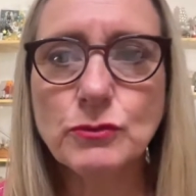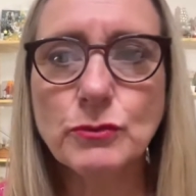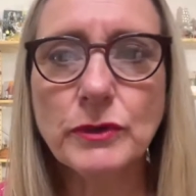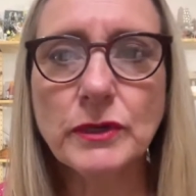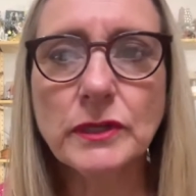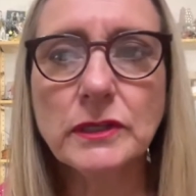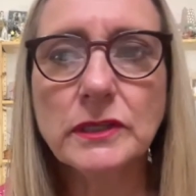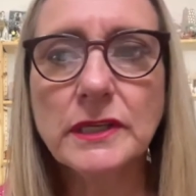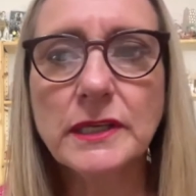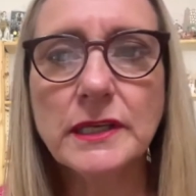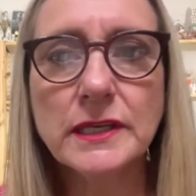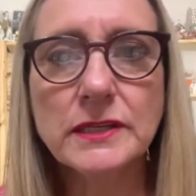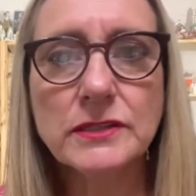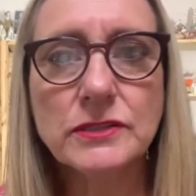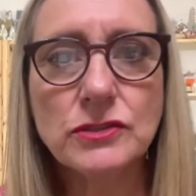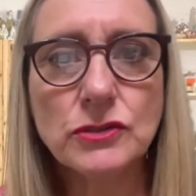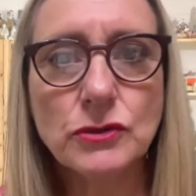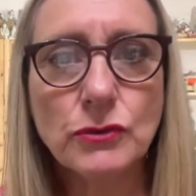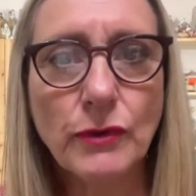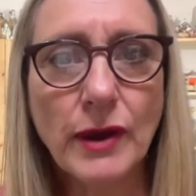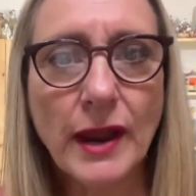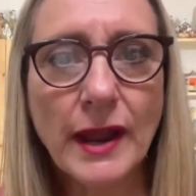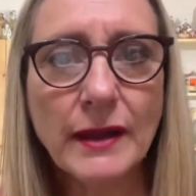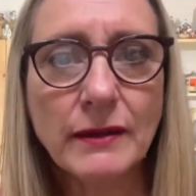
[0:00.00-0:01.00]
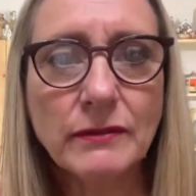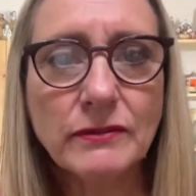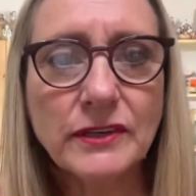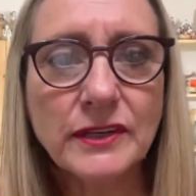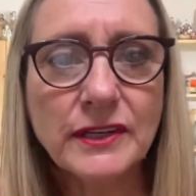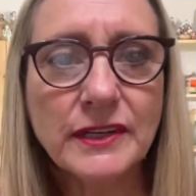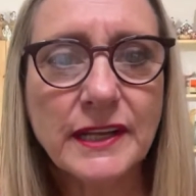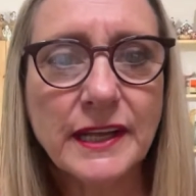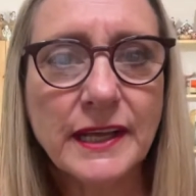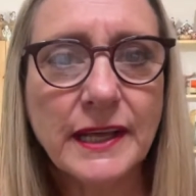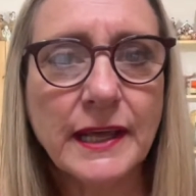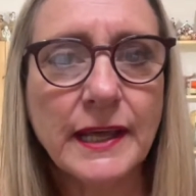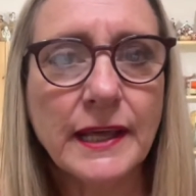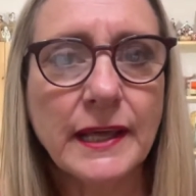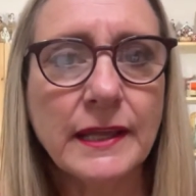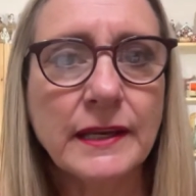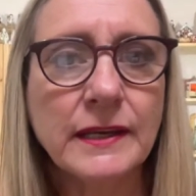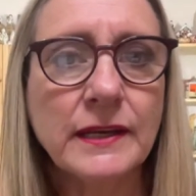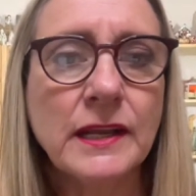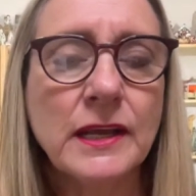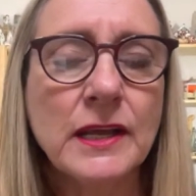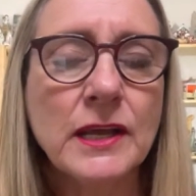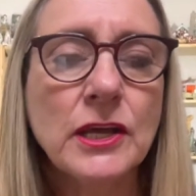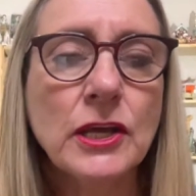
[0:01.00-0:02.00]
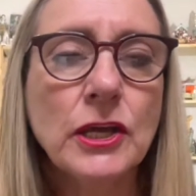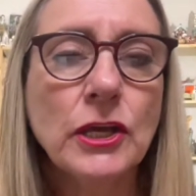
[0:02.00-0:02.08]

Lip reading: really is grounded in